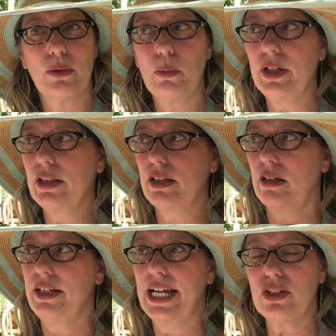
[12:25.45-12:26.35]
with
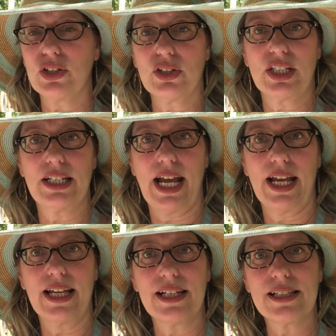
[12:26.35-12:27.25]
nature
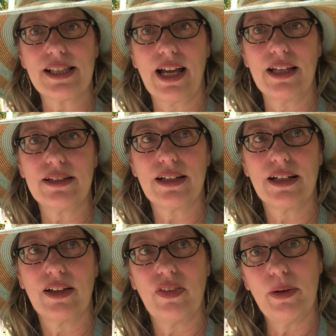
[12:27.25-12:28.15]
today, is that
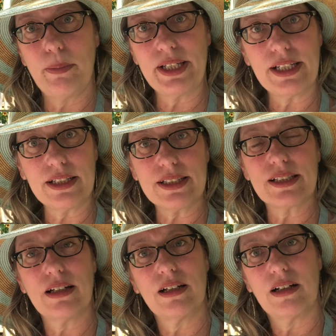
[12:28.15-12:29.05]
the bees
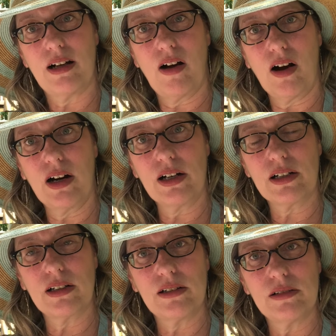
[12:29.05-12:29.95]
are
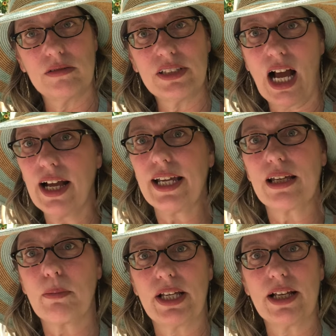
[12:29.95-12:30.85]

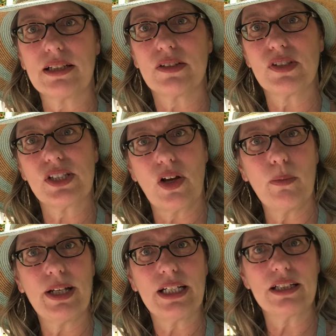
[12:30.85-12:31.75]
dying because of so
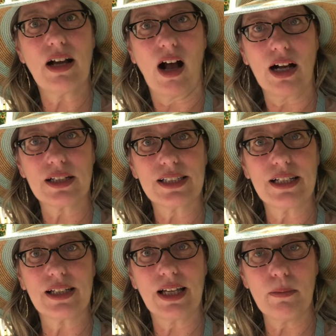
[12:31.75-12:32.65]
many
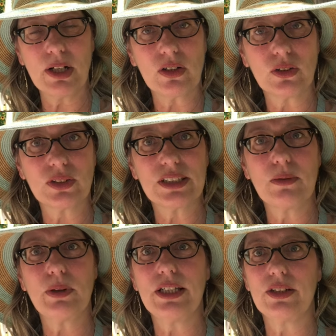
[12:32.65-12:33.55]
toxic chemicals that
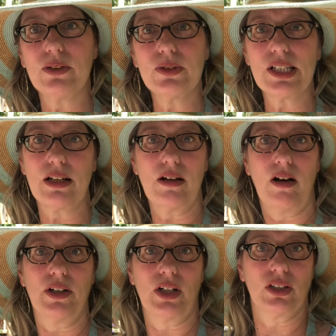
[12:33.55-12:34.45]
we use
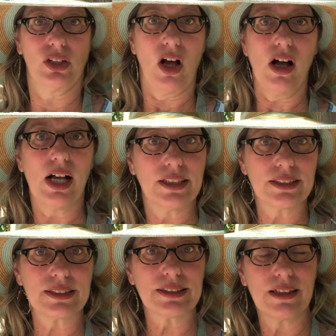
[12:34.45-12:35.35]
on our
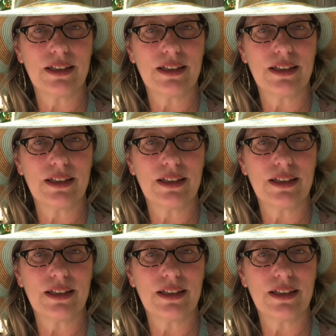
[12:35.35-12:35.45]
lawns.